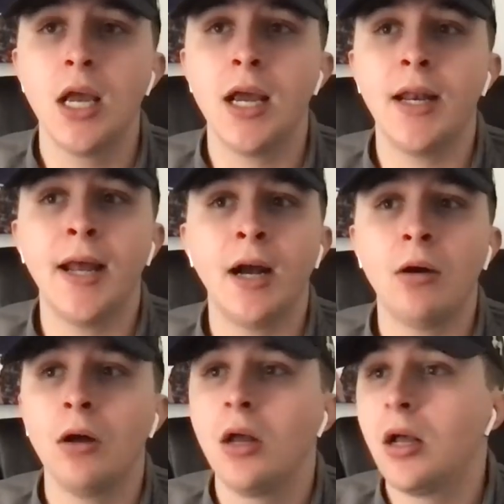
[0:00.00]
And
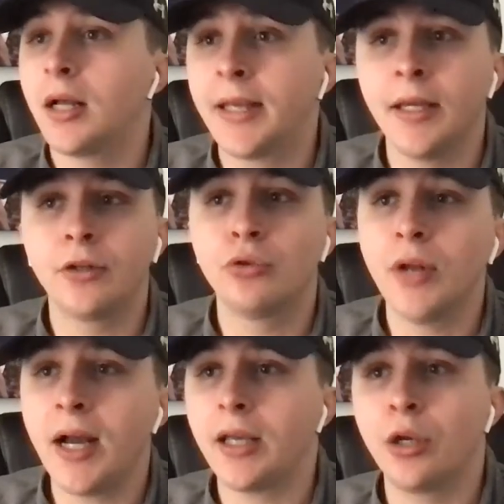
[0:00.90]
now, again, do
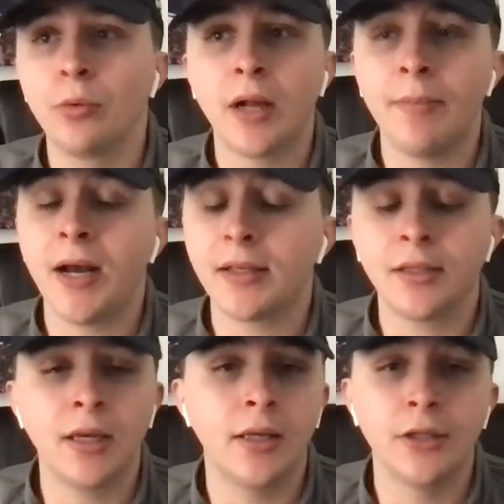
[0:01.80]
not hear what I'm not
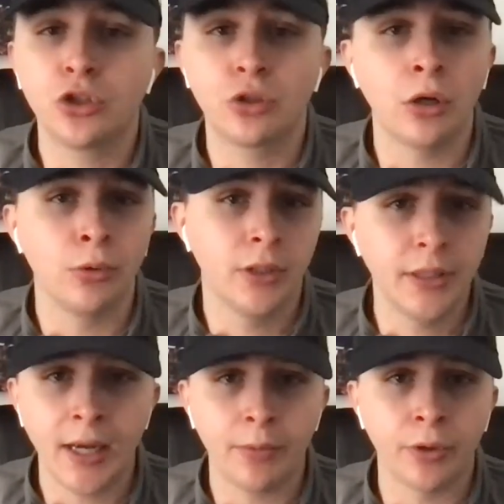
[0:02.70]
saying. He has struggled in
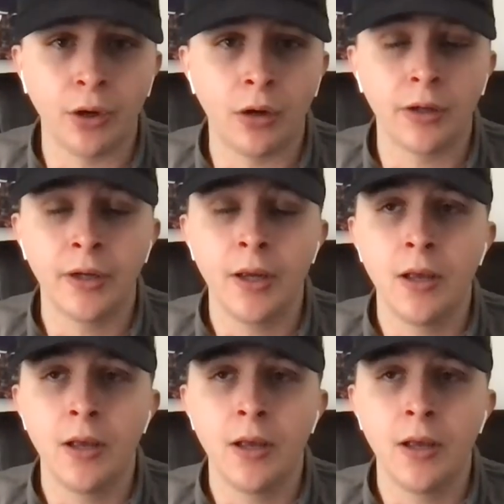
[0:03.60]
that regard.